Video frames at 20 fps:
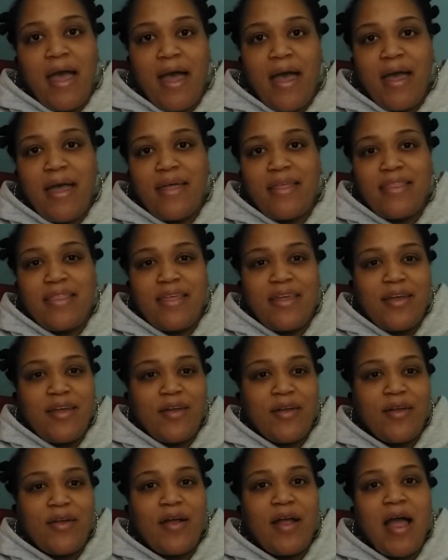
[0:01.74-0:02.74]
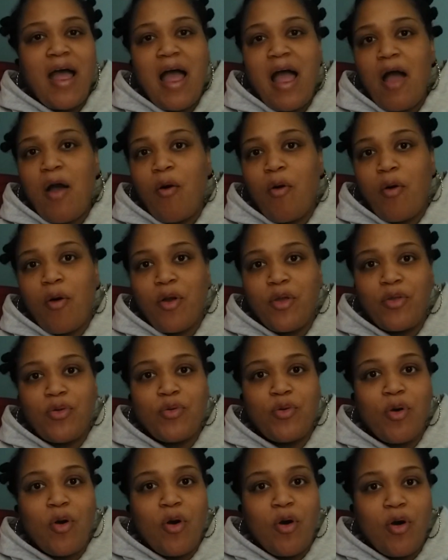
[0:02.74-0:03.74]
Hi there, how are
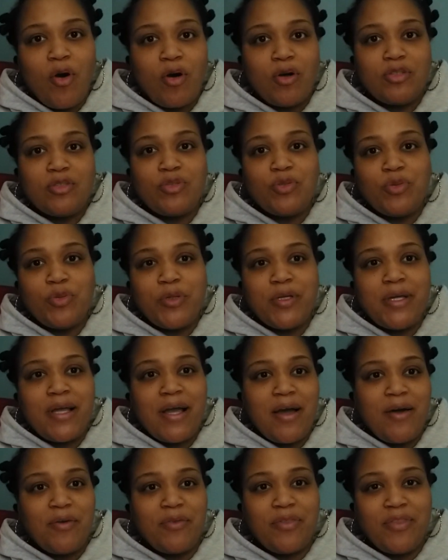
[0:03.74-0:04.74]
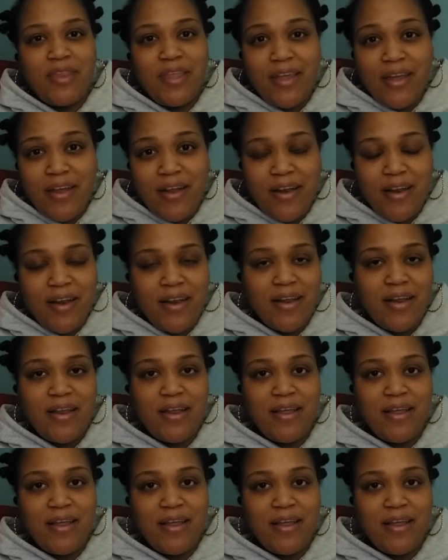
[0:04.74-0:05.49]
you all doing out there?